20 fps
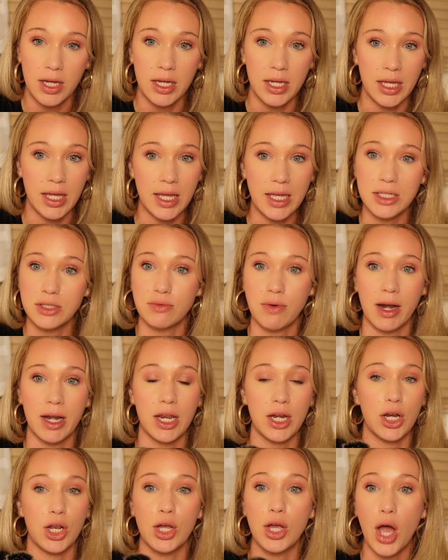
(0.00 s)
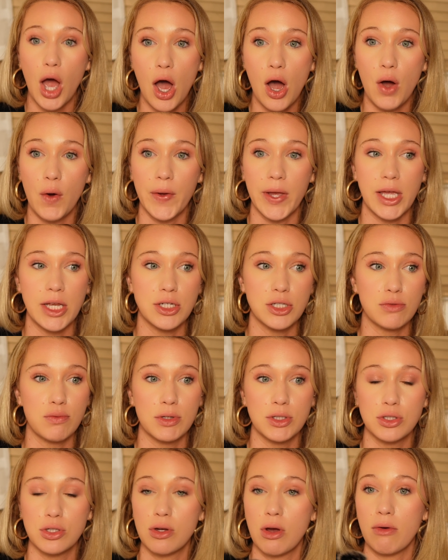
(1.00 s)
He's ready to go. He just
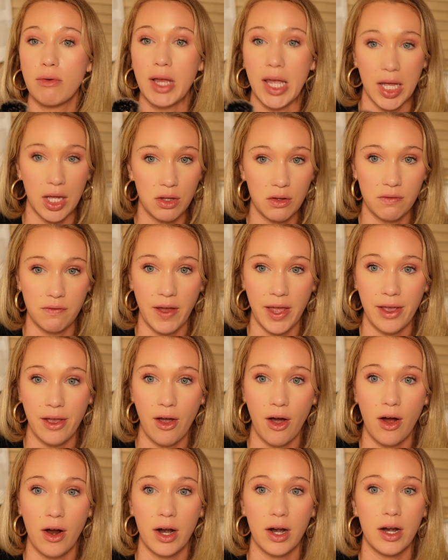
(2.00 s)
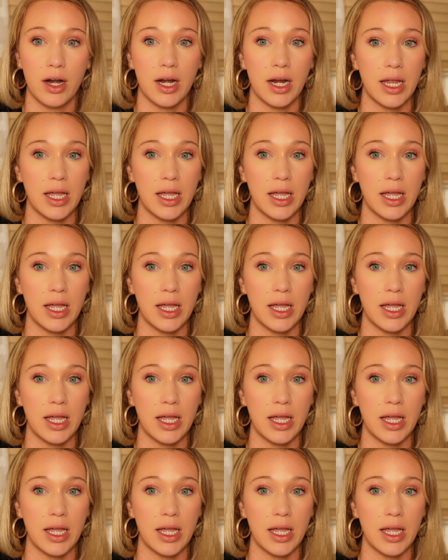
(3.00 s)
wants to go kill Vhagar.